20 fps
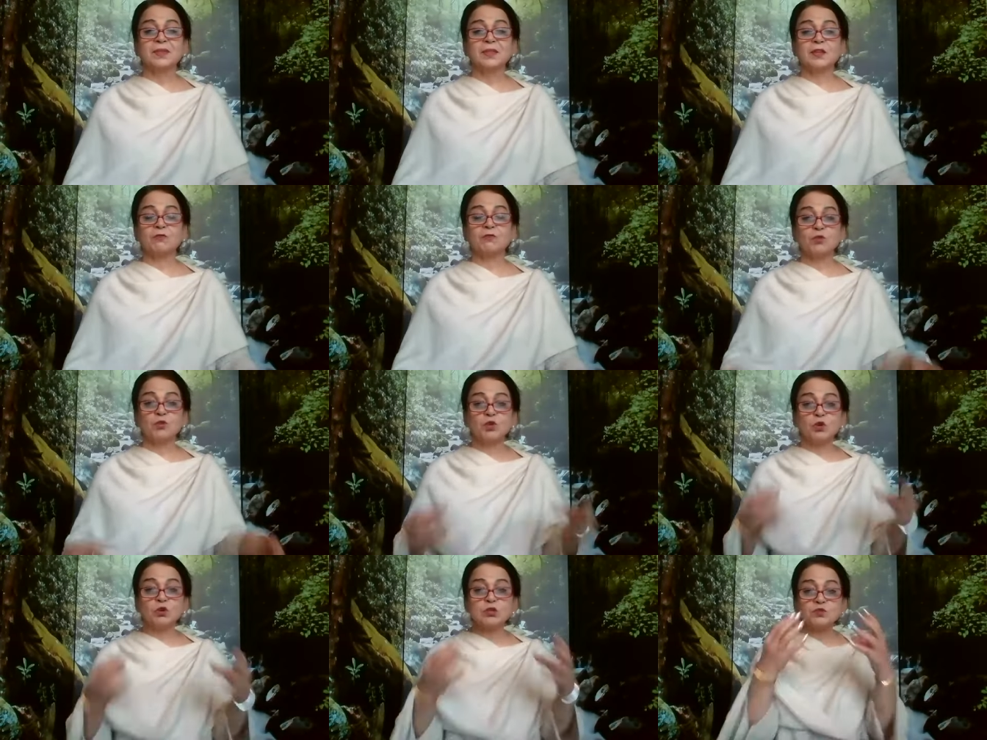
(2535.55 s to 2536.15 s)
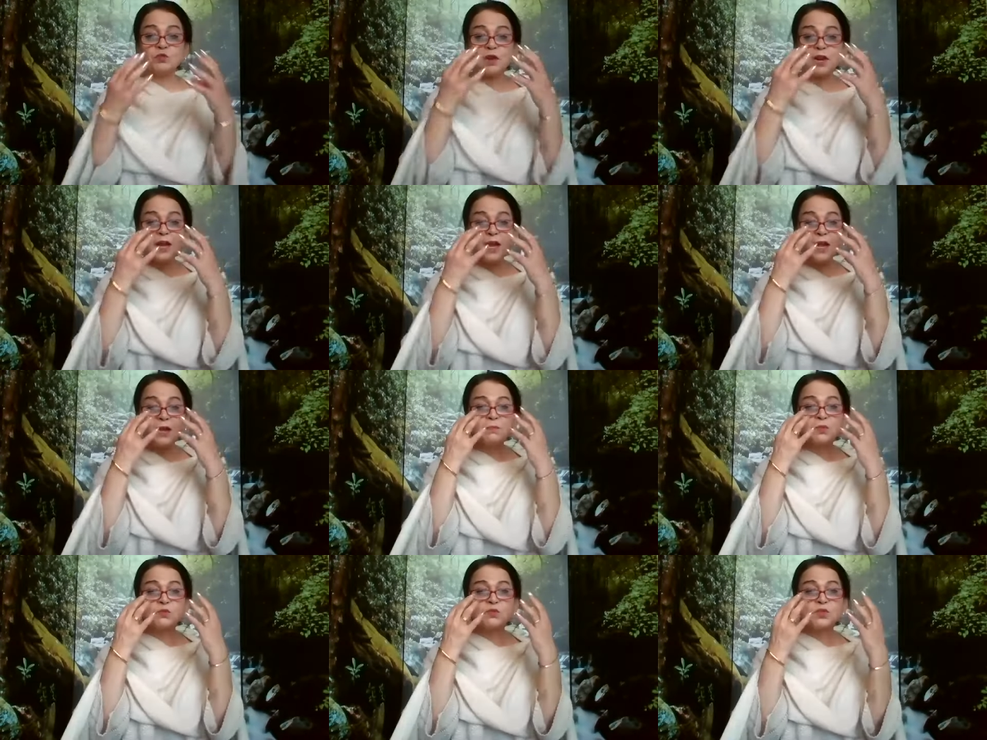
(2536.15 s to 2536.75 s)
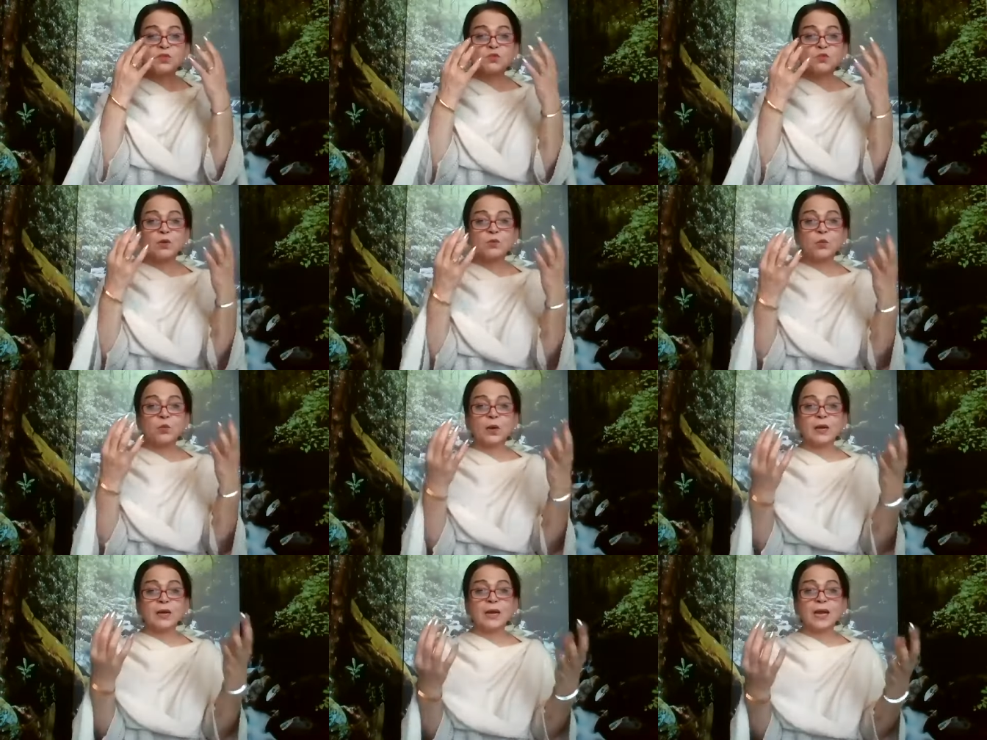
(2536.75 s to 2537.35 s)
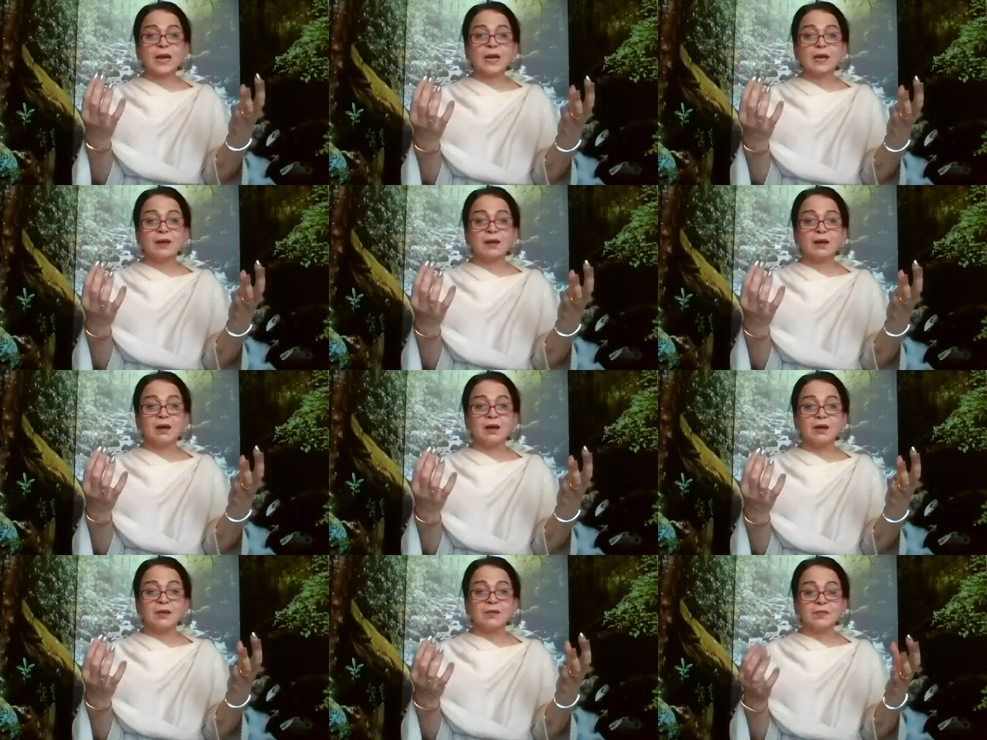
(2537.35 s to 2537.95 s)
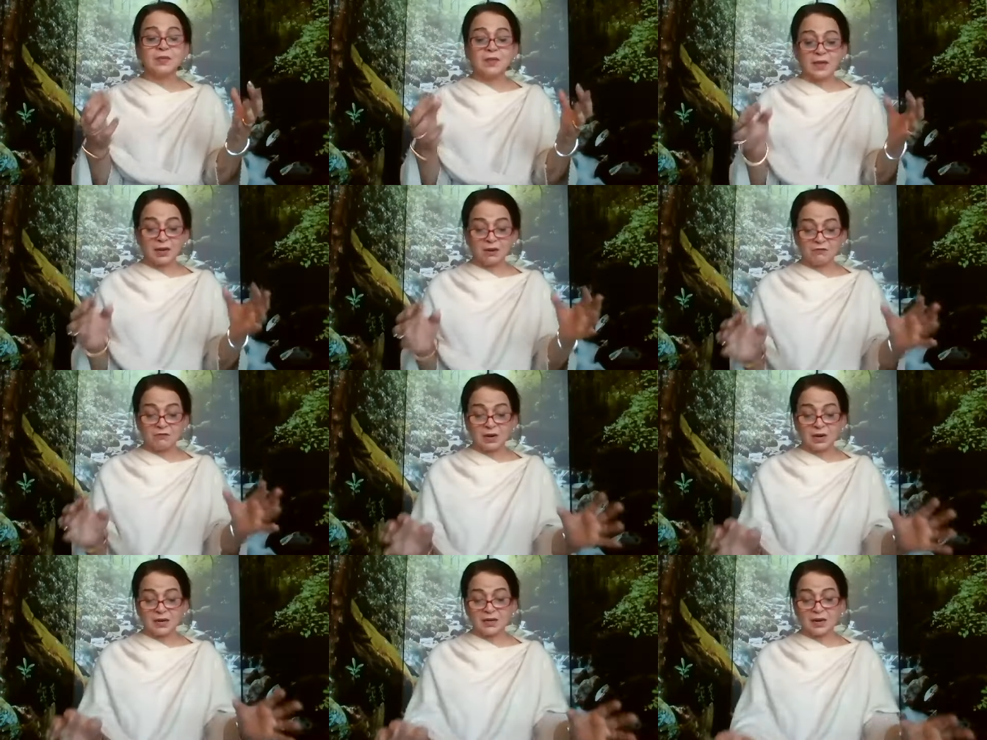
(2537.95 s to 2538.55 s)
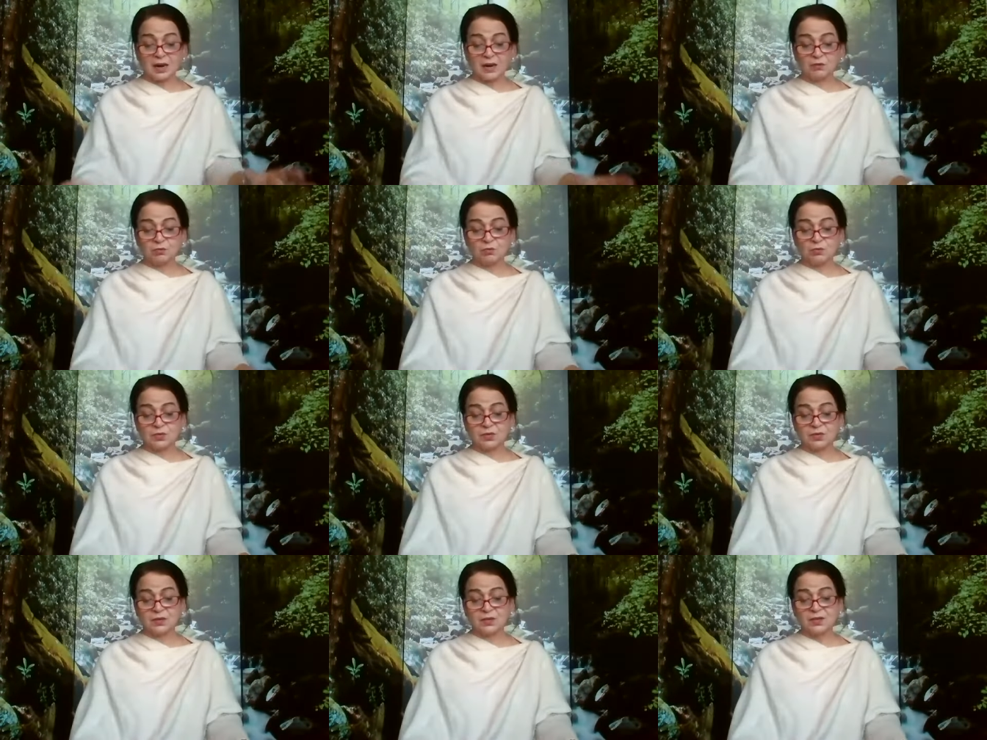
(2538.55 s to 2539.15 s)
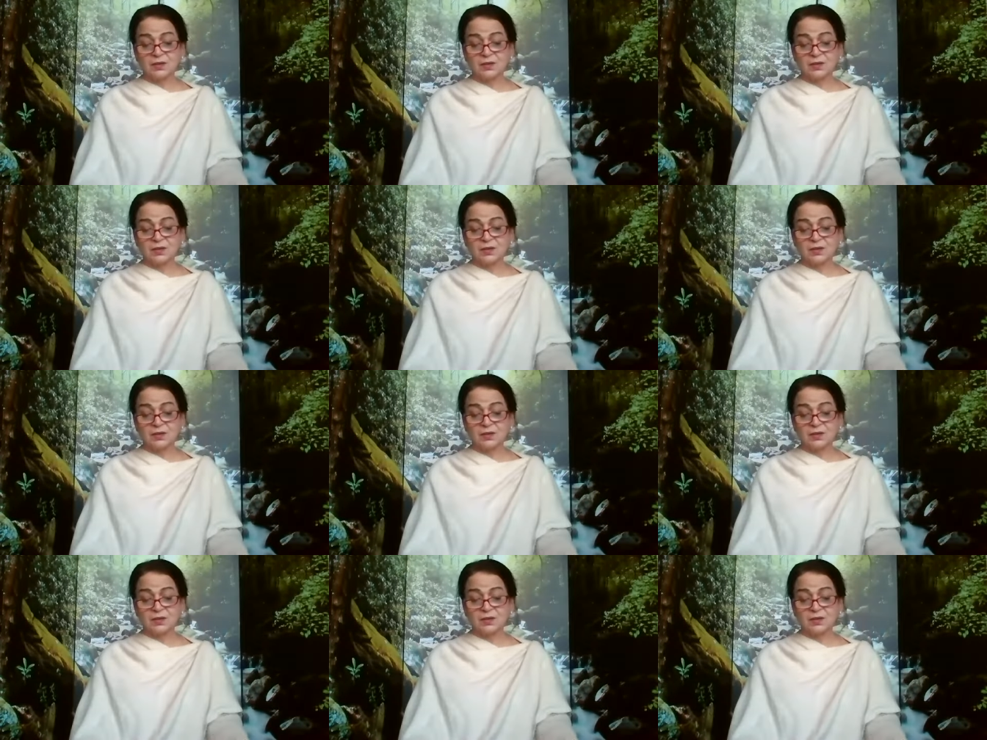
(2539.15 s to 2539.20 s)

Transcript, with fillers: the, those flames which were working, they have died out.